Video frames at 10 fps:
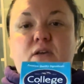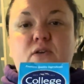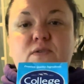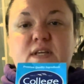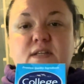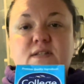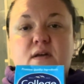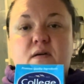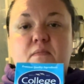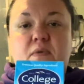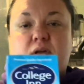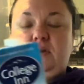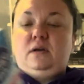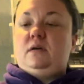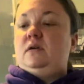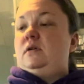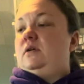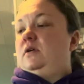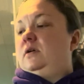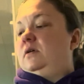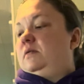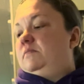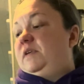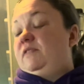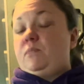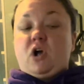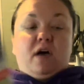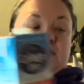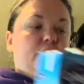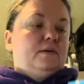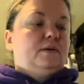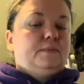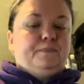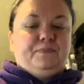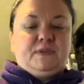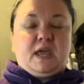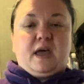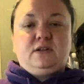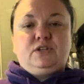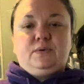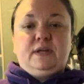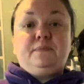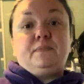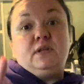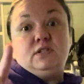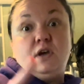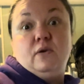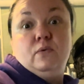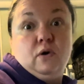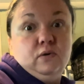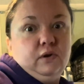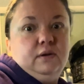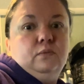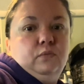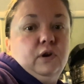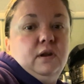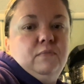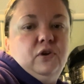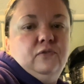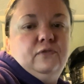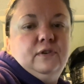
using some beef broth to add to it. So, hold on. We're going to move.